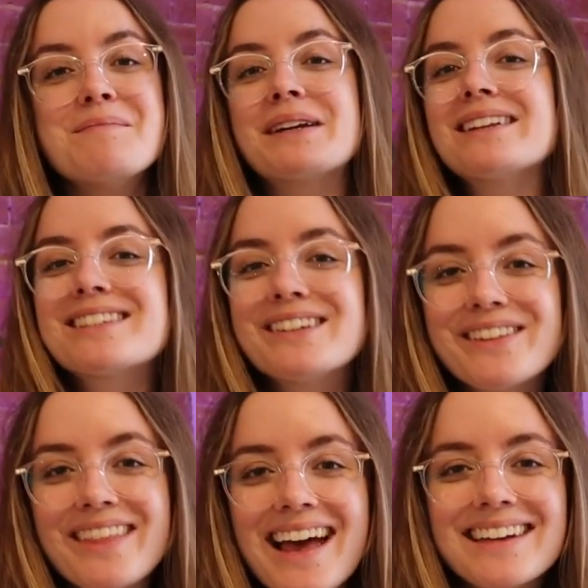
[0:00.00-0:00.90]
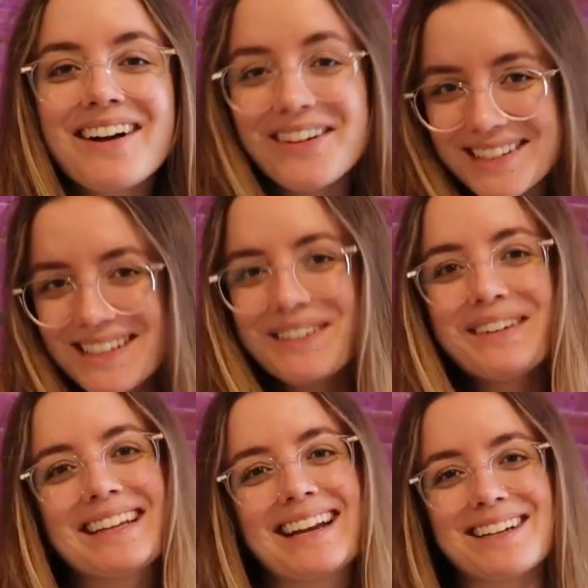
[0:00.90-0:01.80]
But until then, I'll see you
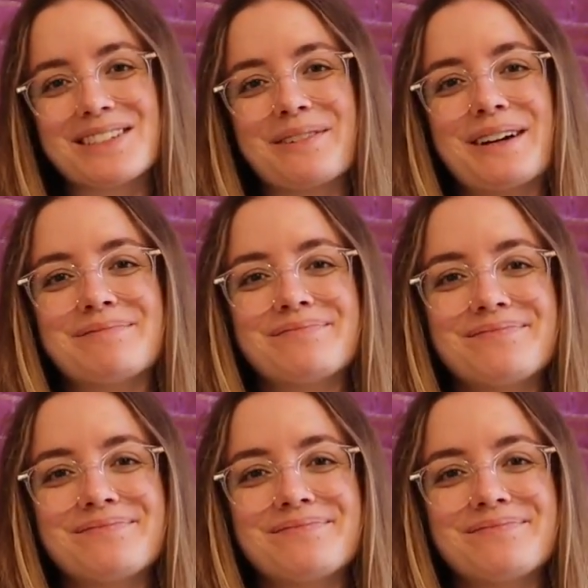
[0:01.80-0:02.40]
in the next one.